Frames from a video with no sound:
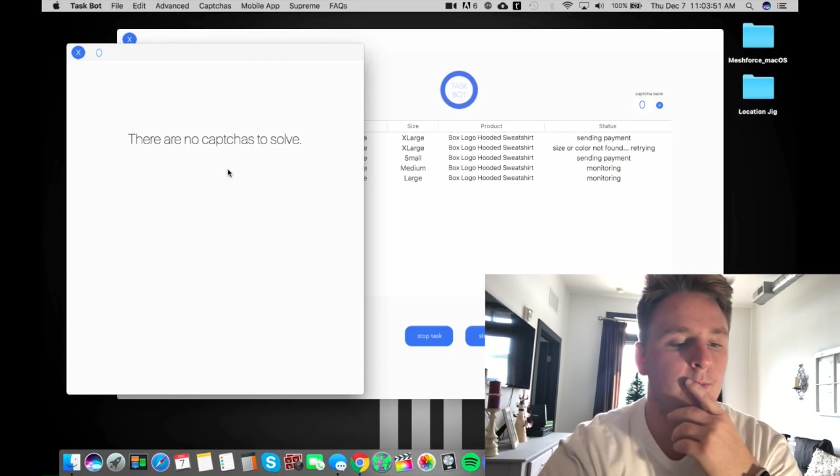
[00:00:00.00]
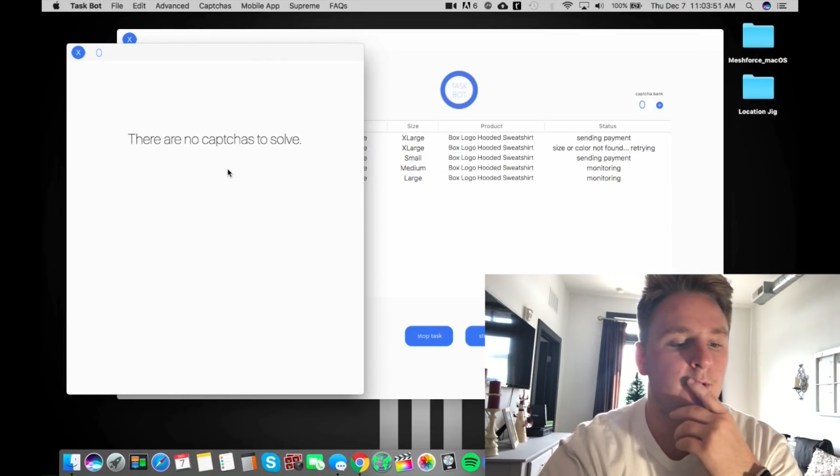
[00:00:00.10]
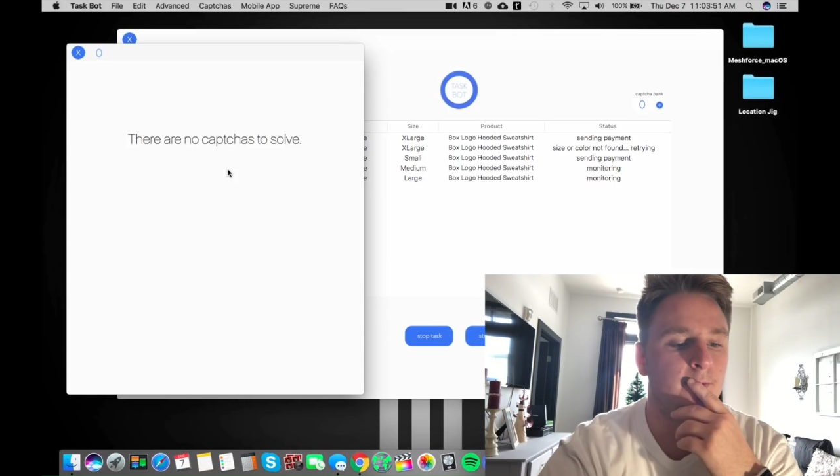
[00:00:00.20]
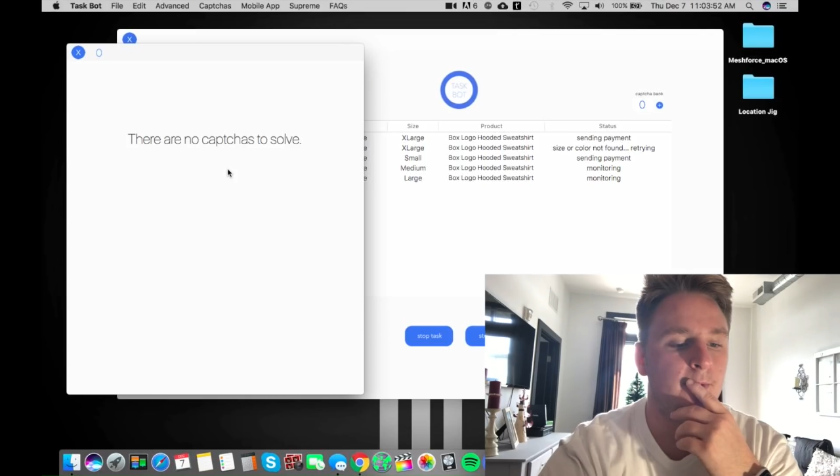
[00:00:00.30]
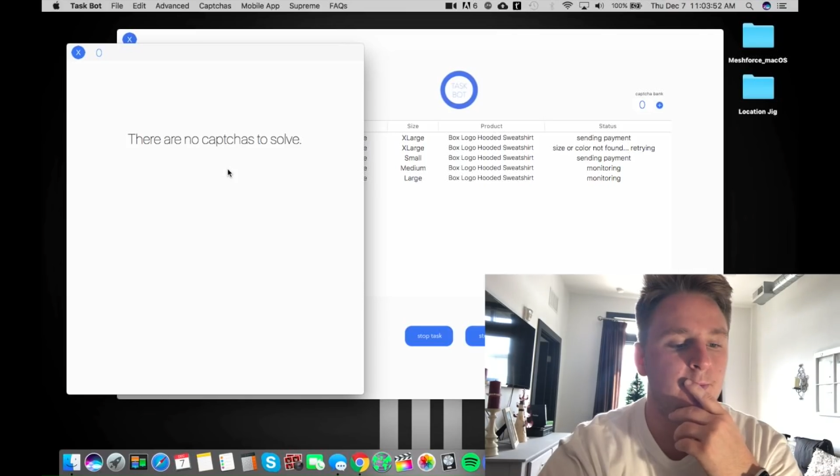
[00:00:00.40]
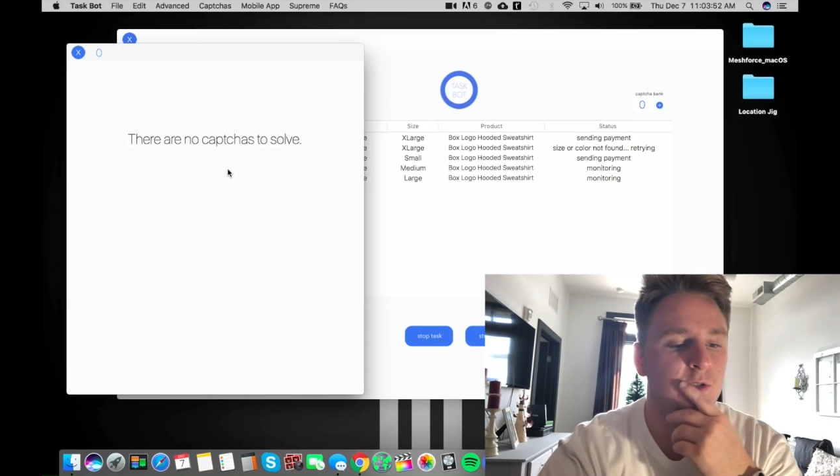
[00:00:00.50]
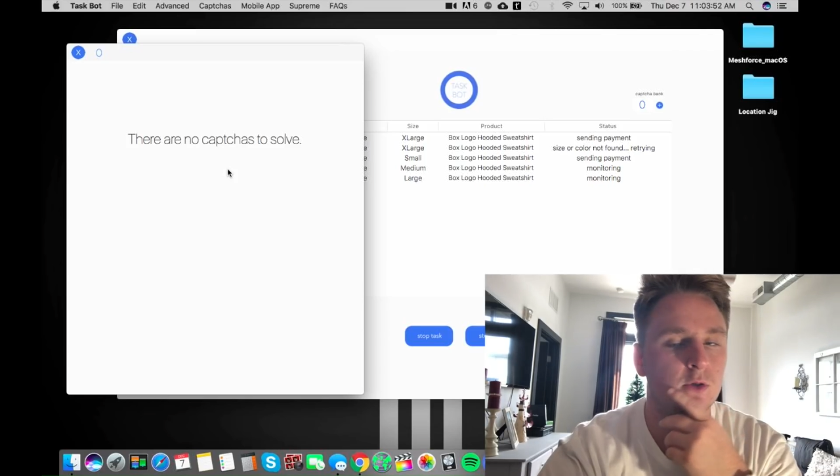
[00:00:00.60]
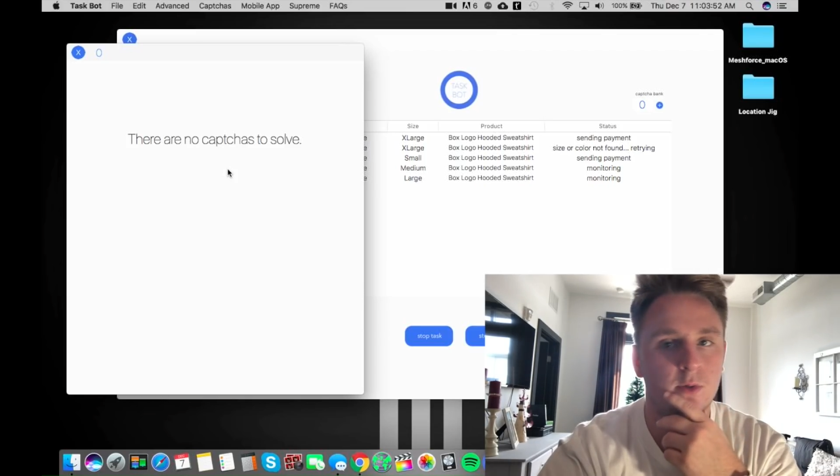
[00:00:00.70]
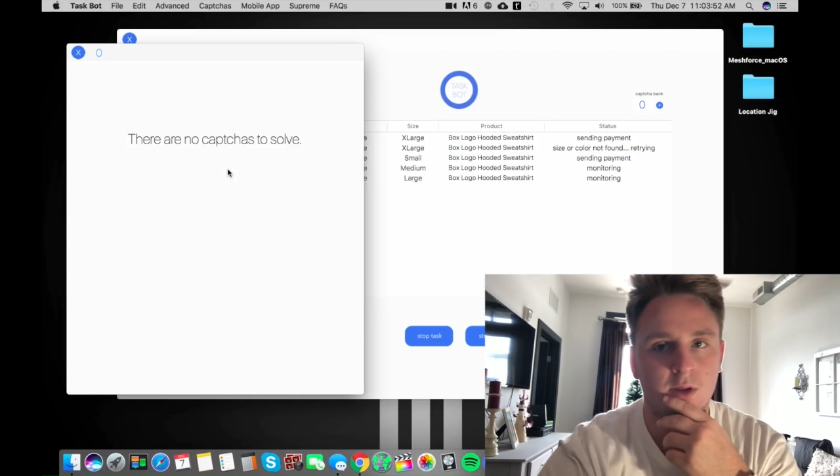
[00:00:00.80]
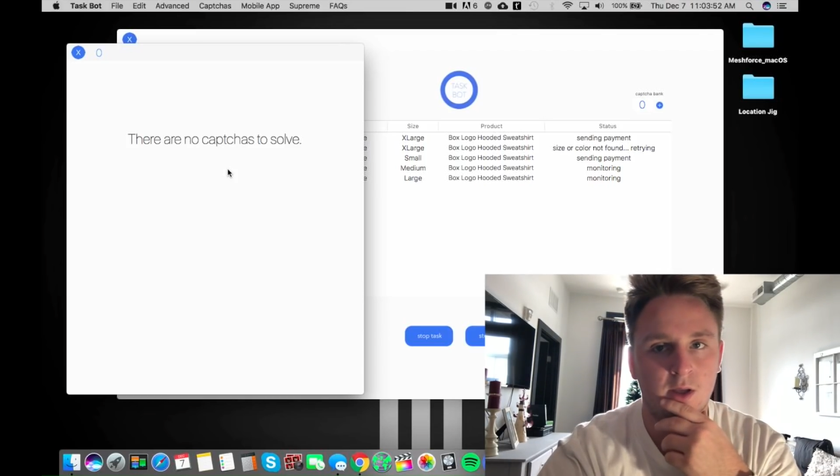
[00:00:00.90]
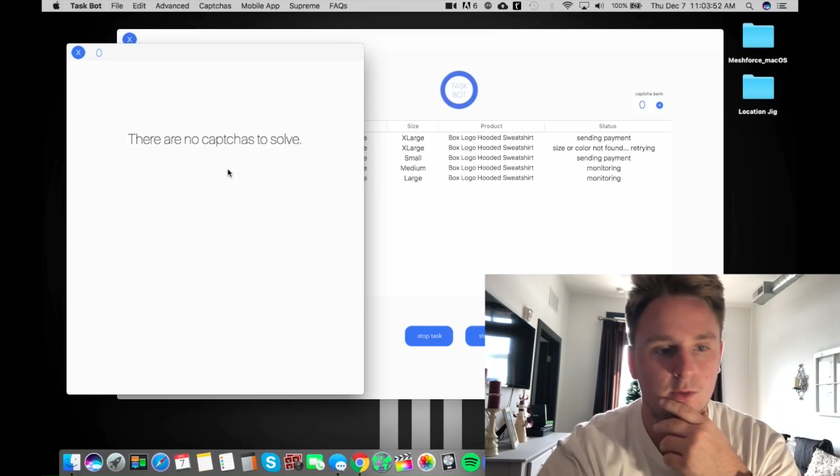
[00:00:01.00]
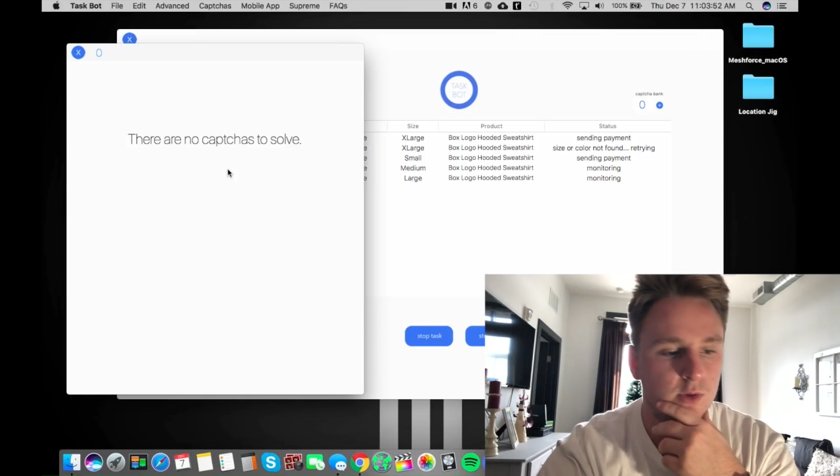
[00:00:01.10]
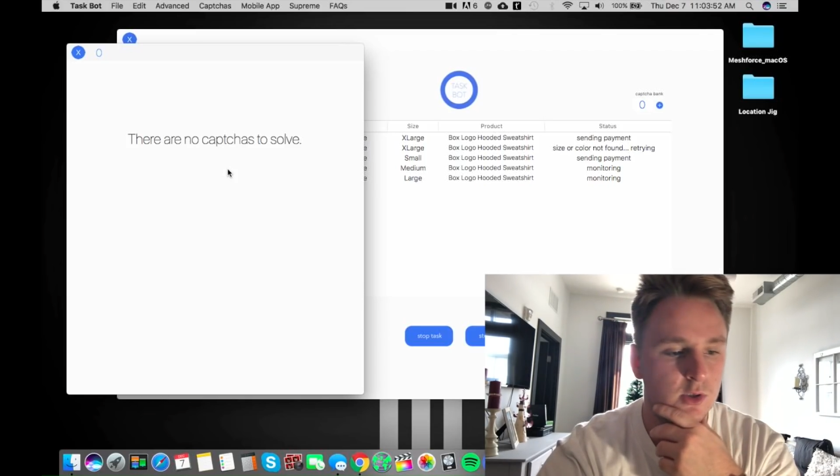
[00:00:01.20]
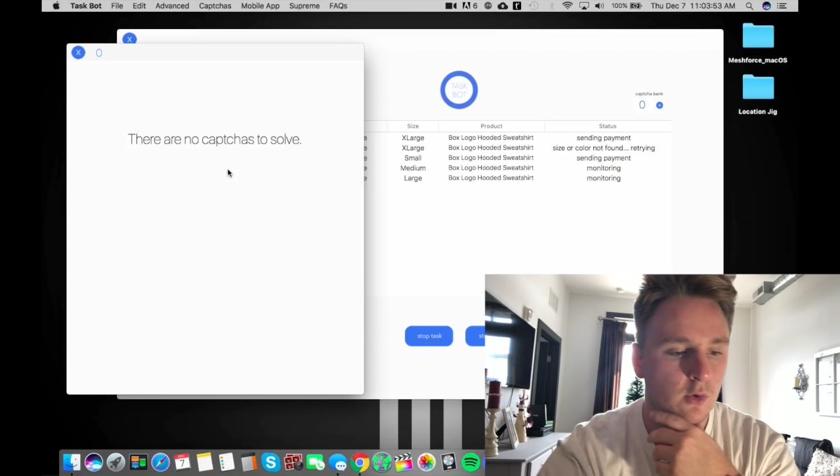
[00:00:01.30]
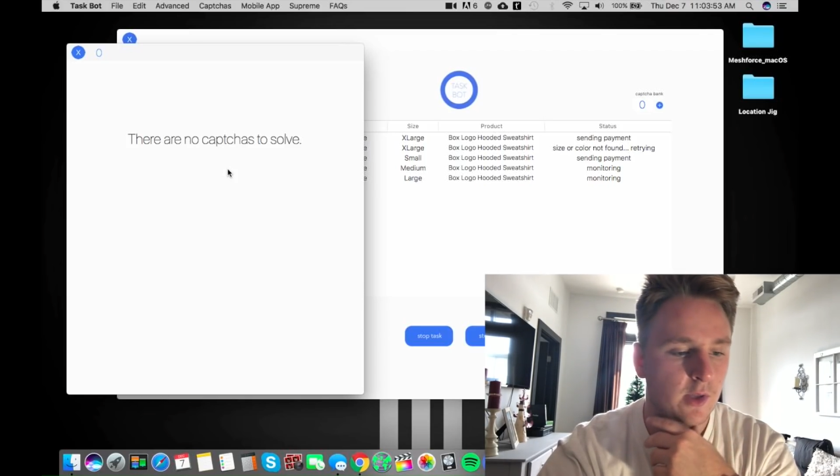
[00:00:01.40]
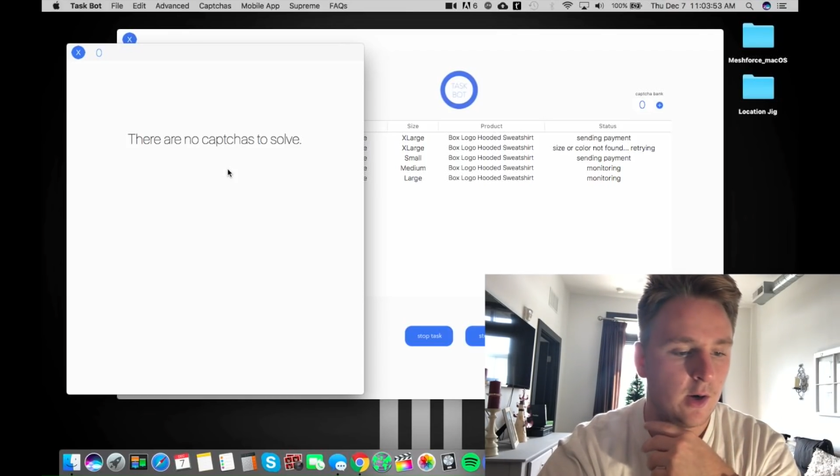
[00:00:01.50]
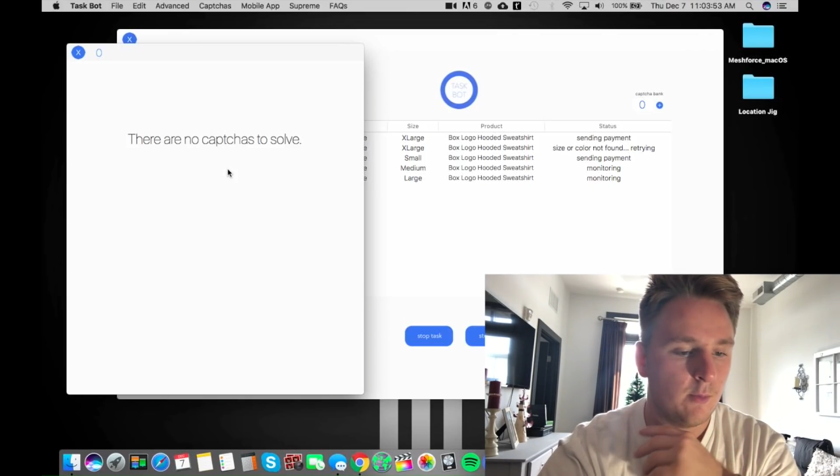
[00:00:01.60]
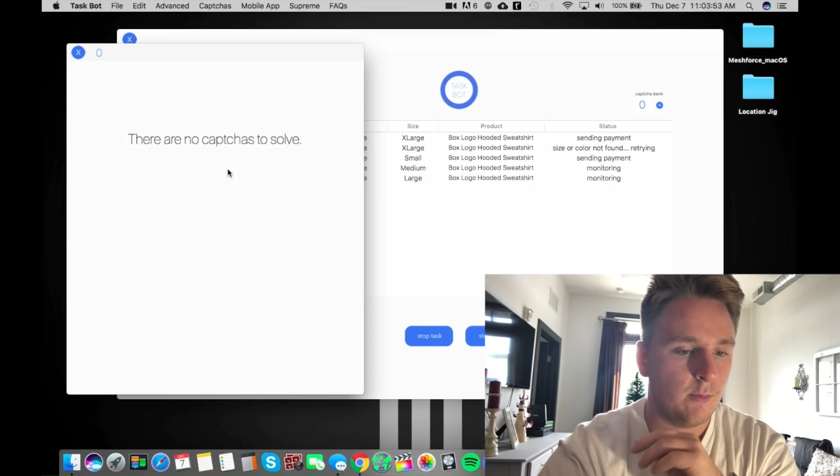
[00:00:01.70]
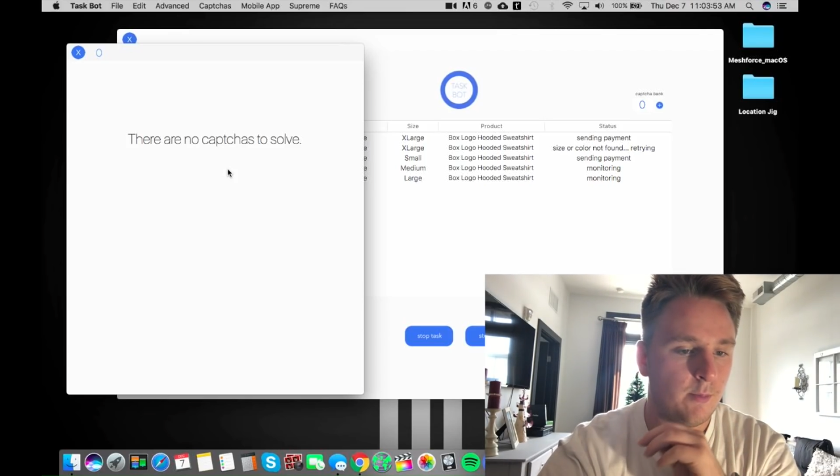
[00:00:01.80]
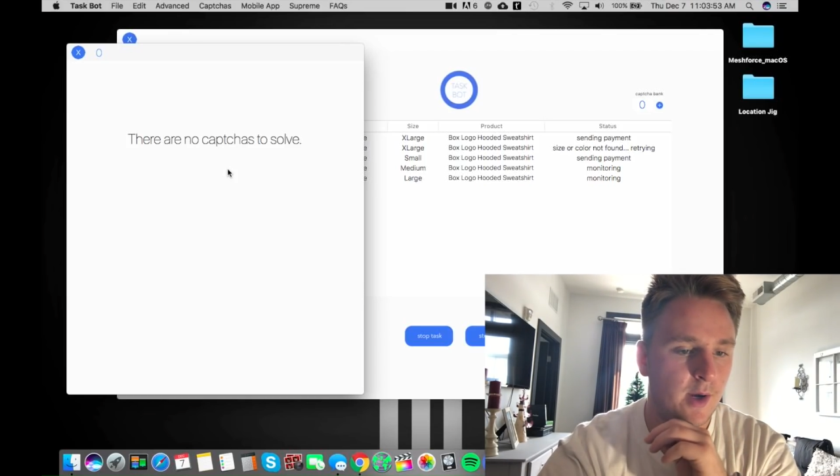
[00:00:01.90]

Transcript: but I'm assuming that it was sold out